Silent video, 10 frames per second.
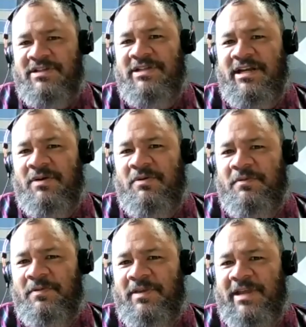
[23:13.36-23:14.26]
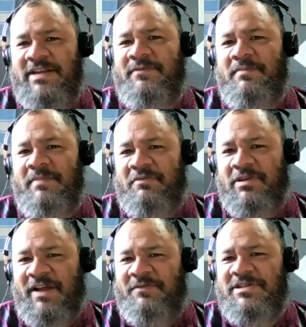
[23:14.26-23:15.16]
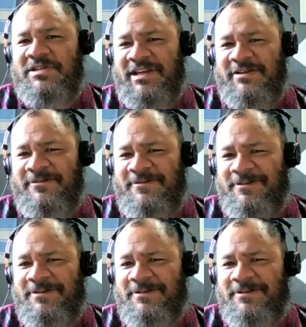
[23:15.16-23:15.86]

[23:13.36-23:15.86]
this dinner end of the month? We'd love to see you.